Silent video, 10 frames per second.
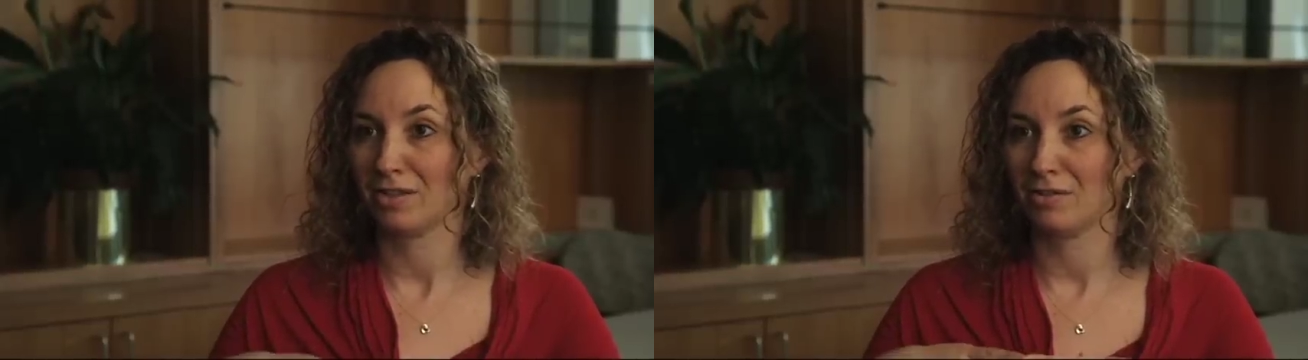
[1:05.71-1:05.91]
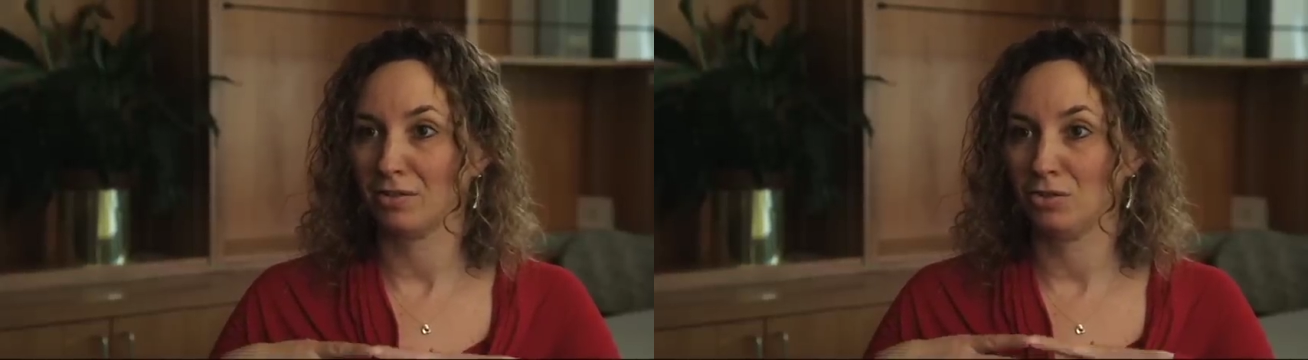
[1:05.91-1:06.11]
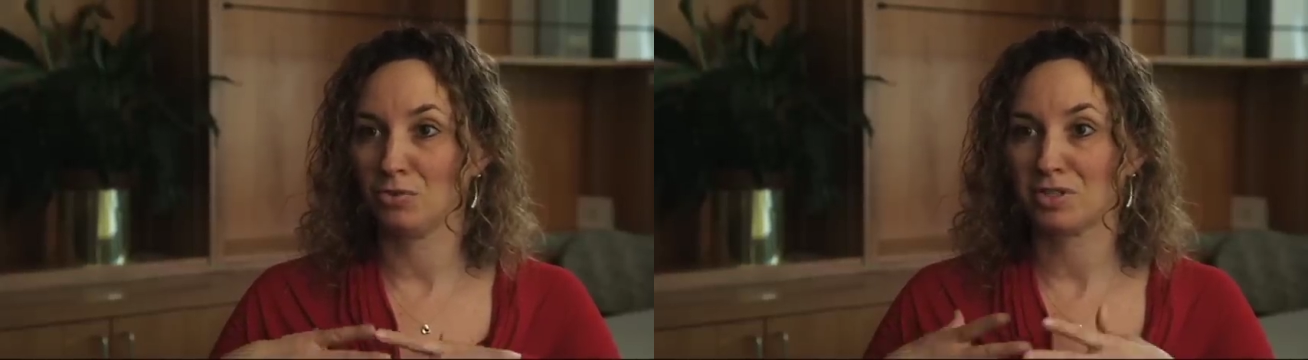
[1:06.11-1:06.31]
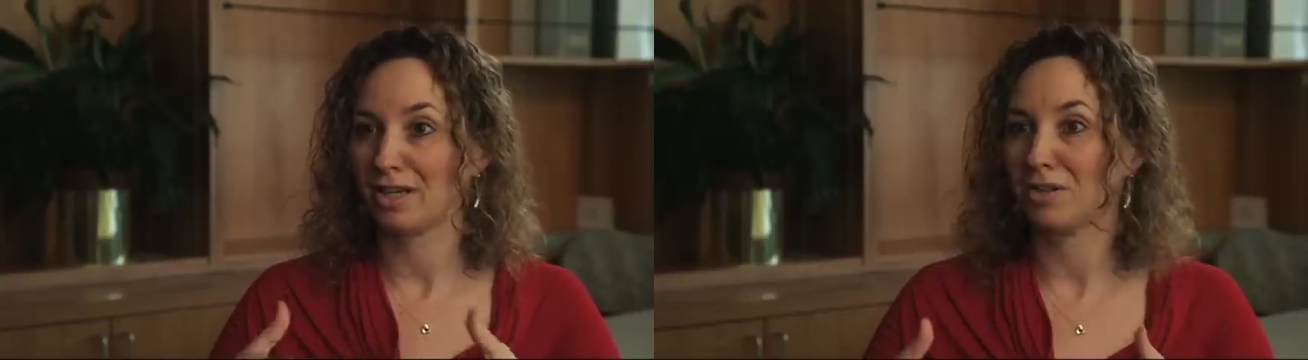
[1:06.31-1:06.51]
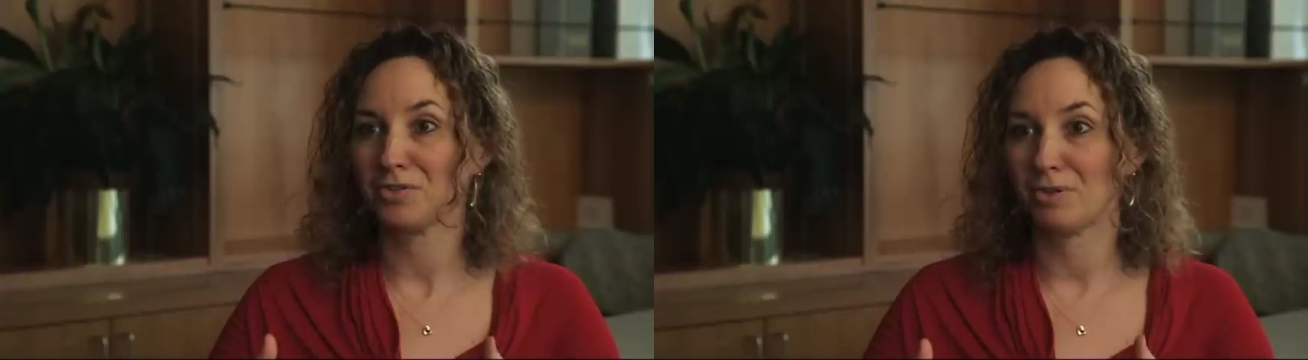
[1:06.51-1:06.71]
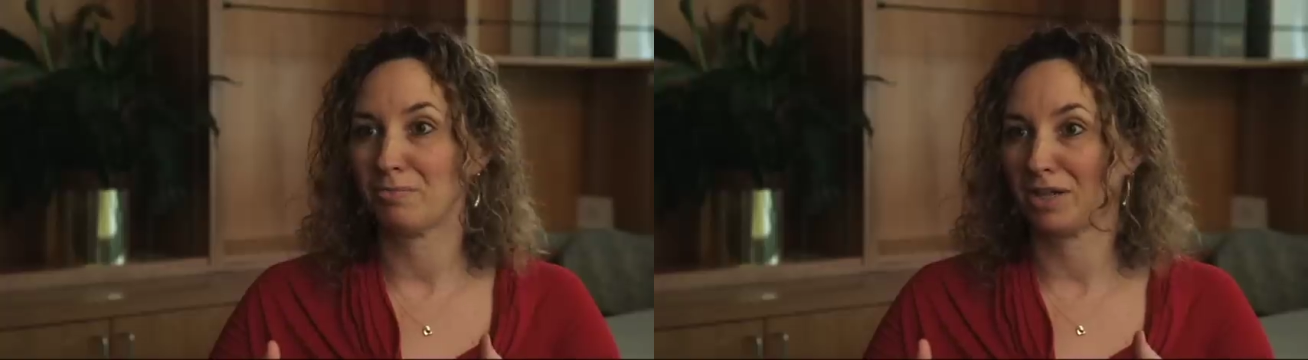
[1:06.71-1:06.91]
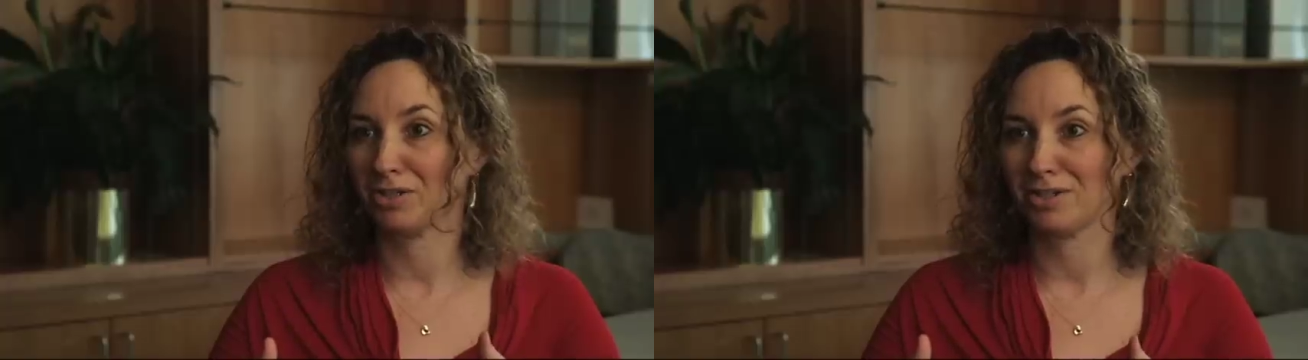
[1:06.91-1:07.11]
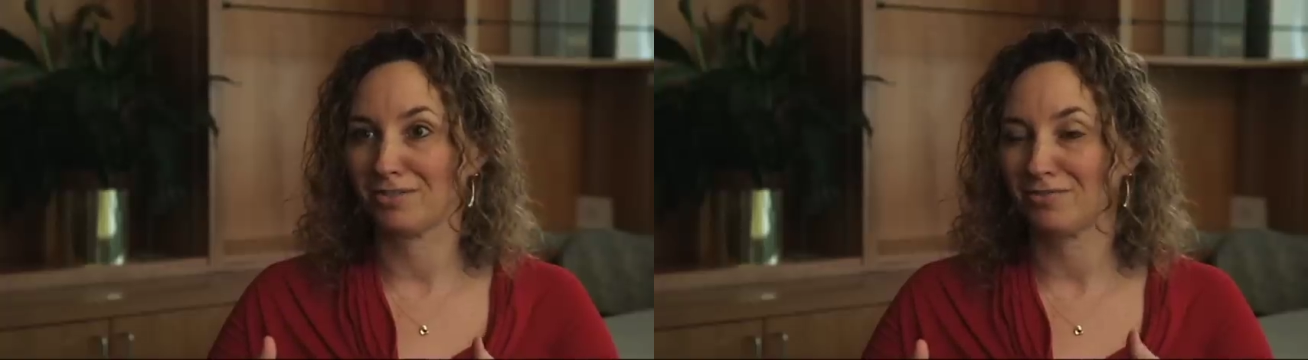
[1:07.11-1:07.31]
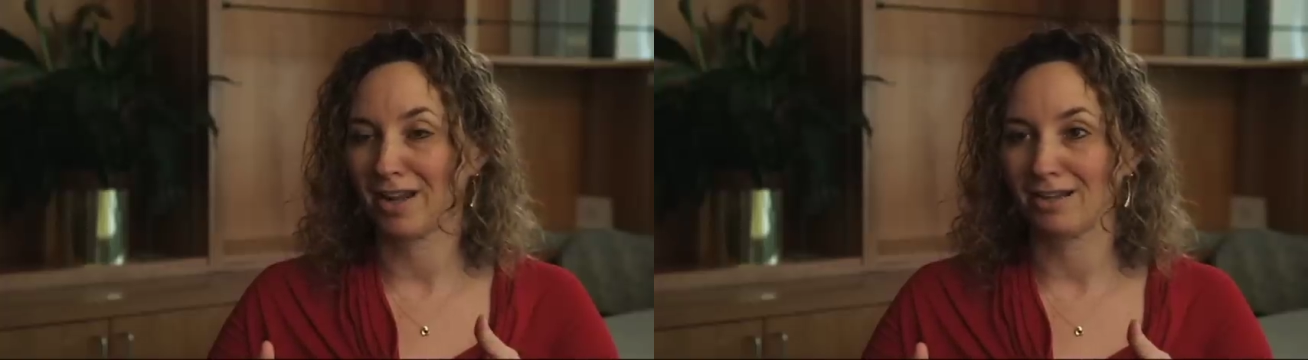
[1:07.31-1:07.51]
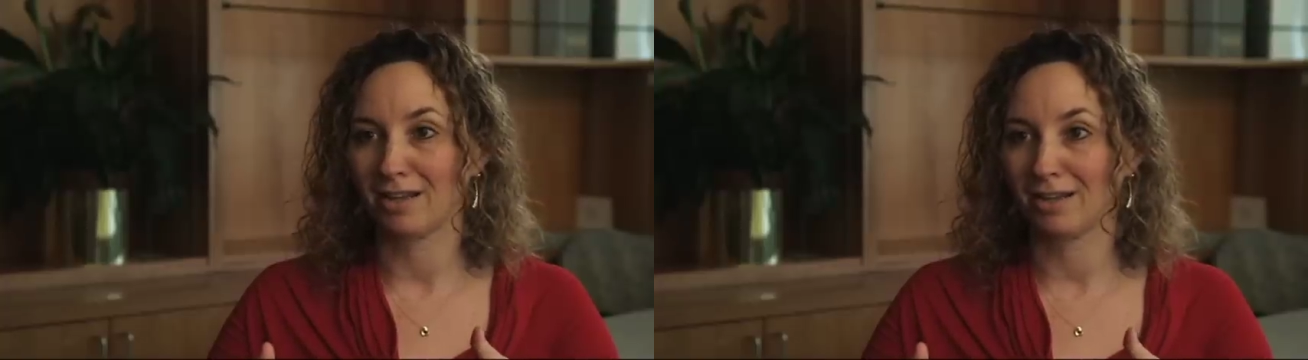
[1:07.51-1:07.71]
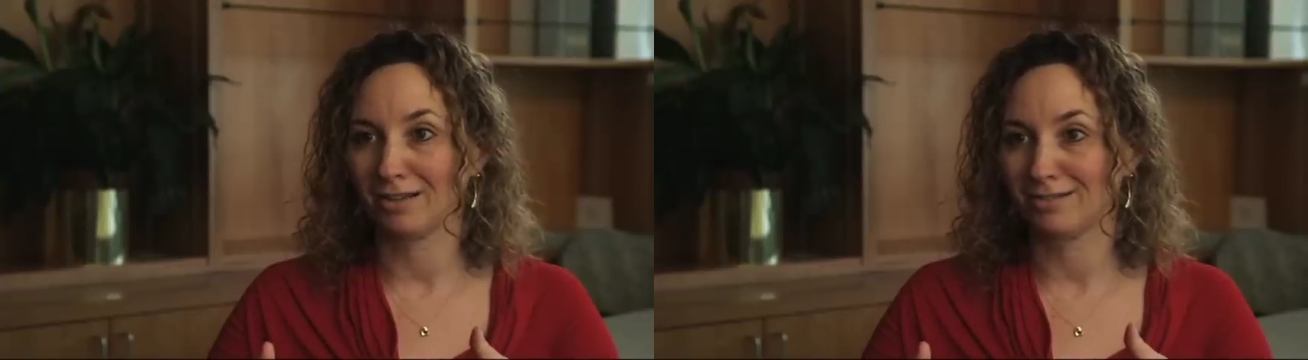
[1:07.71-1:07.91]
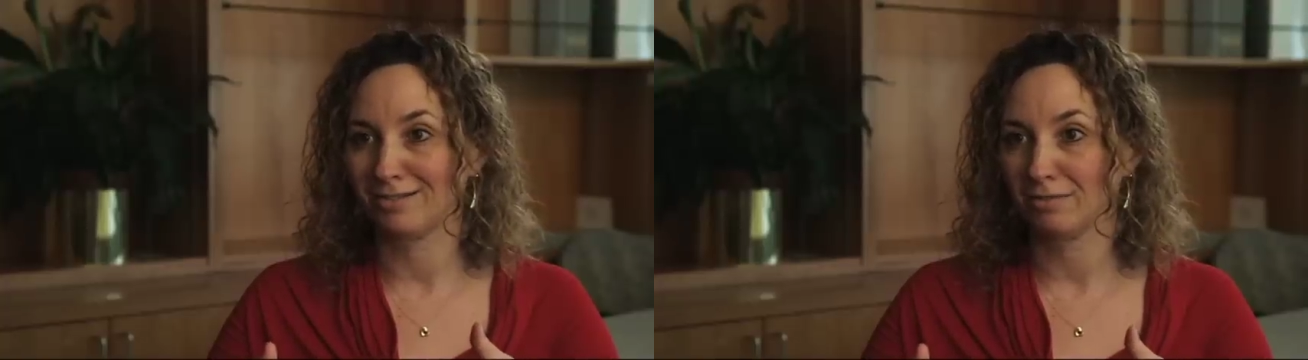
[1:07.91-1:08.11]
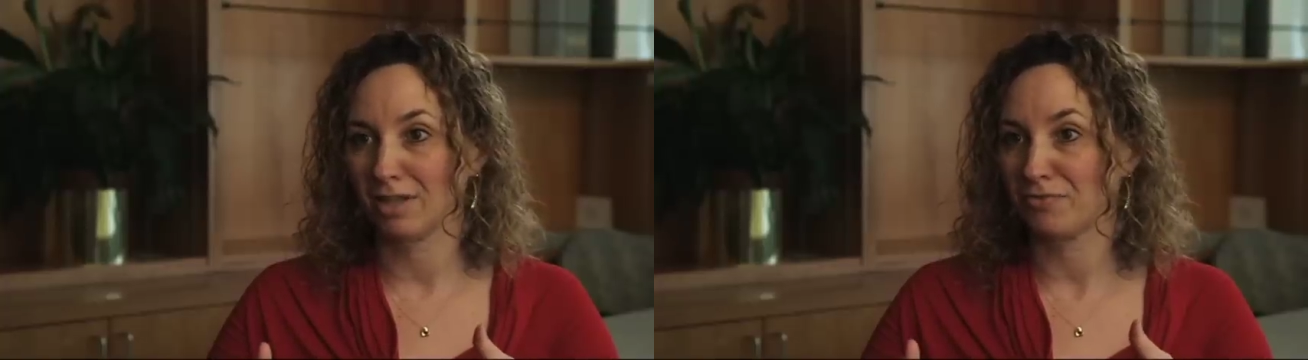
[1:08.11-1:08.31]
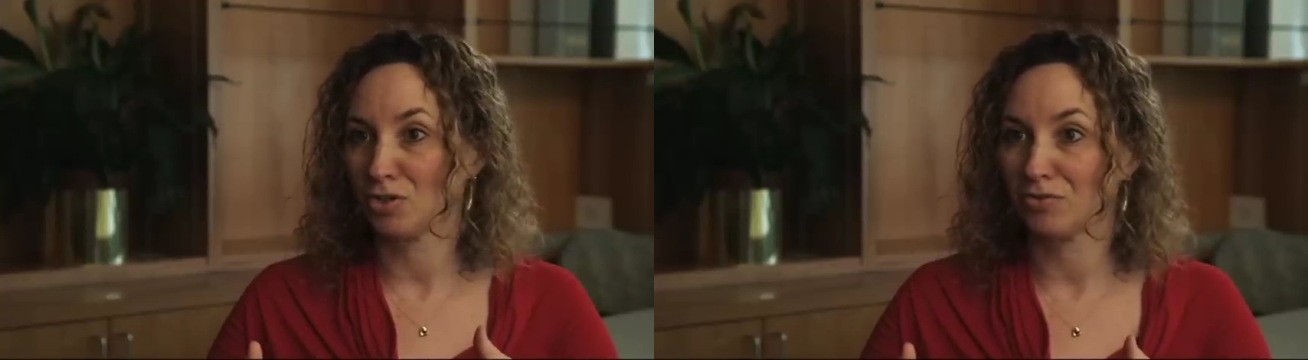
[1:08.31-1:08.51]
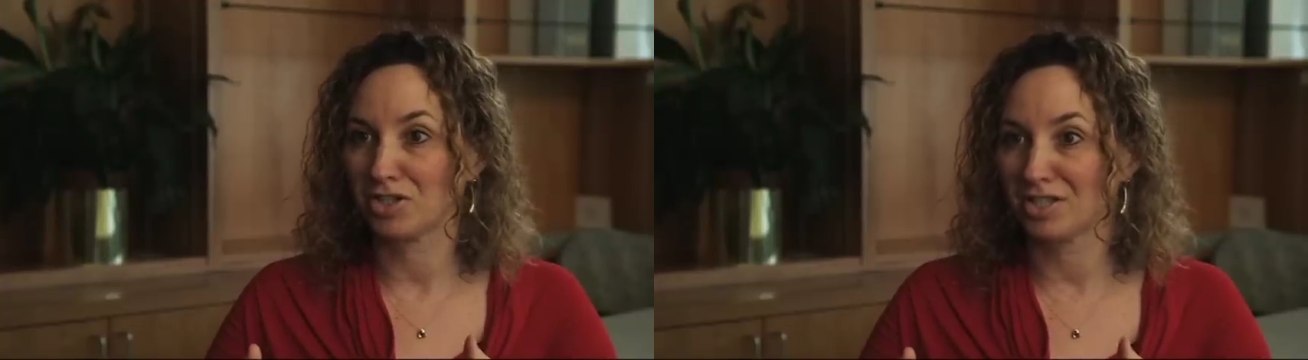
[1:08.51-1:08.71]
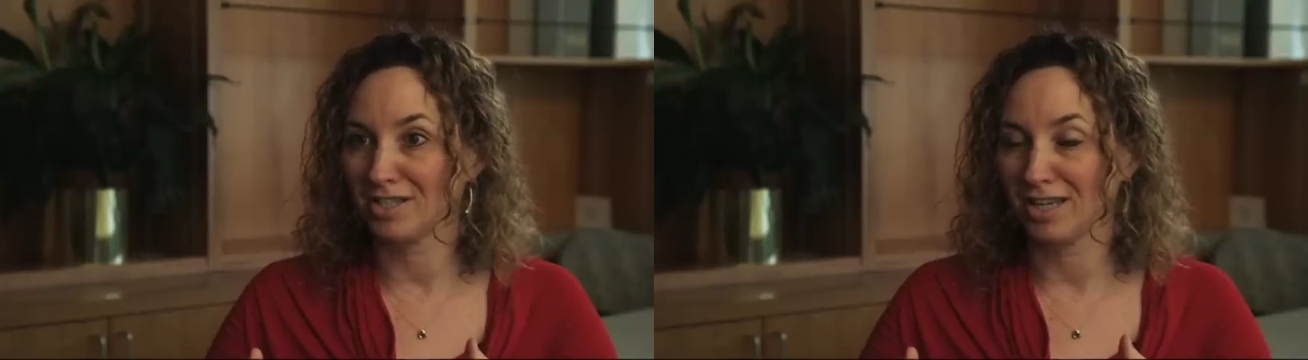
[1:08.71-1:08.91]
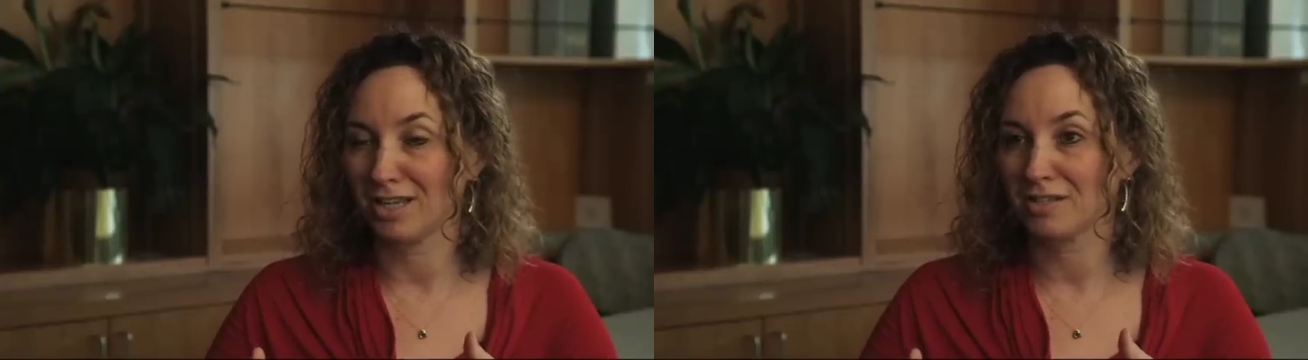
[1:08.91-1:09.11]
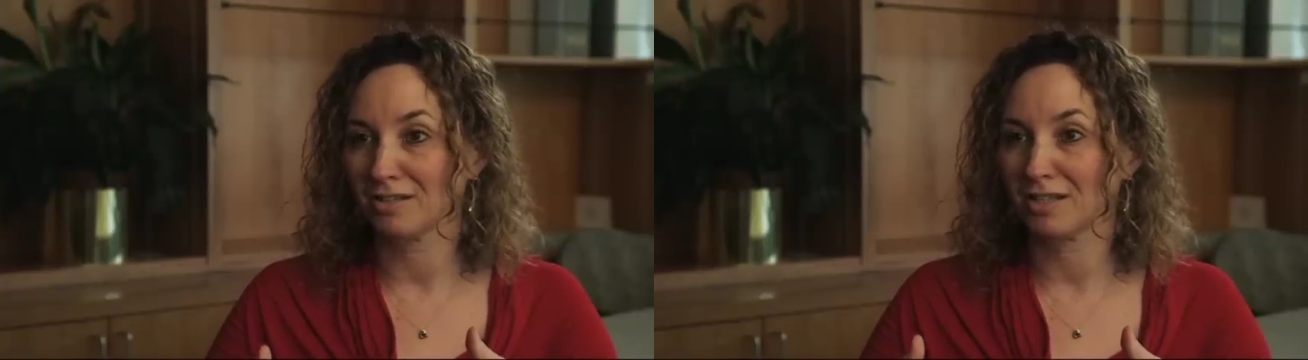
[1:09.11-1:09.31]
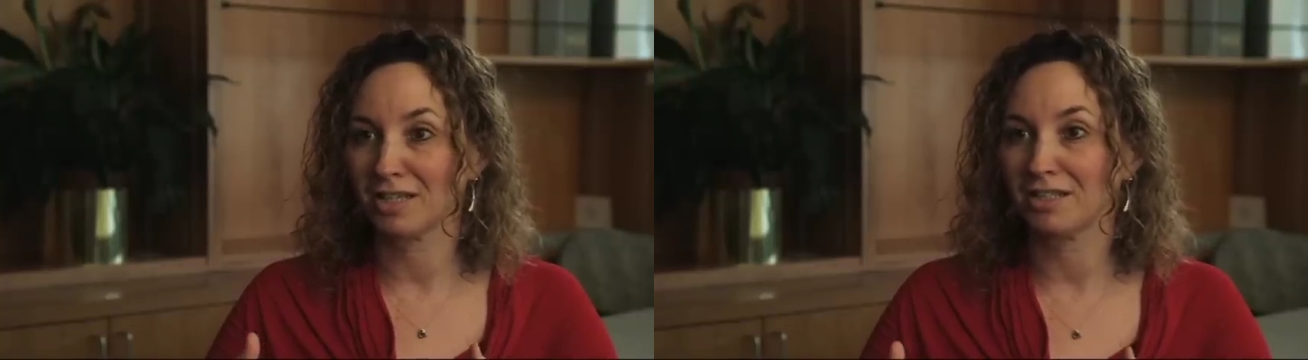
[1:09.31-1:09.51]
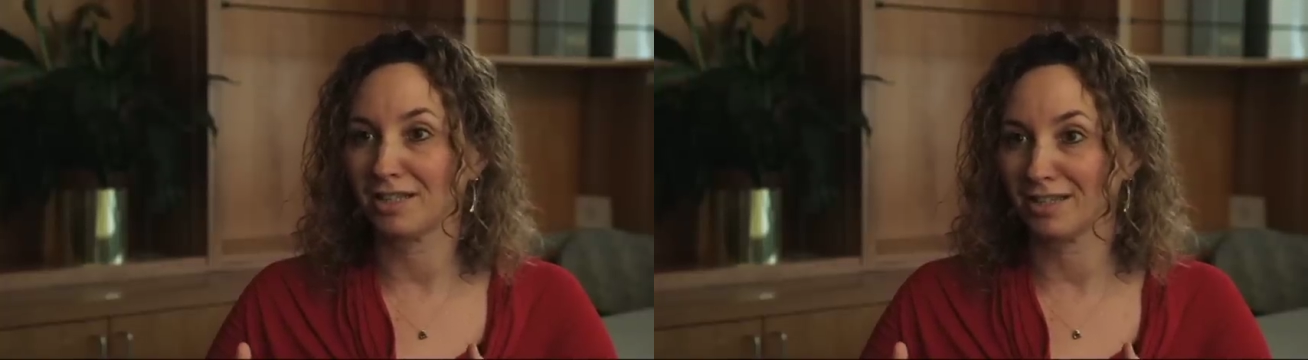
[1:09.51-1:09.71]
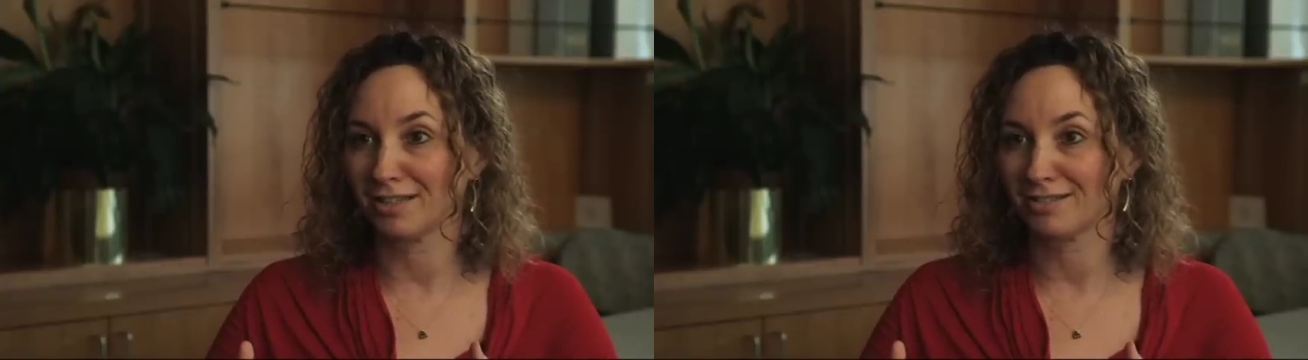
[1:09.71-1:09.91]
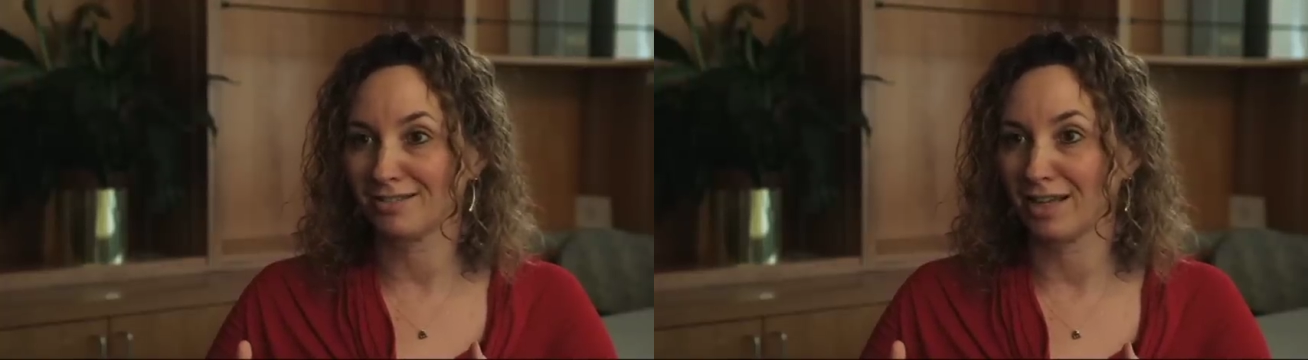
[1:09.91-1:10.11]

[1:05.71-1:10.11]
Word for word: The, the new cells are better at finding leftover disease and killing it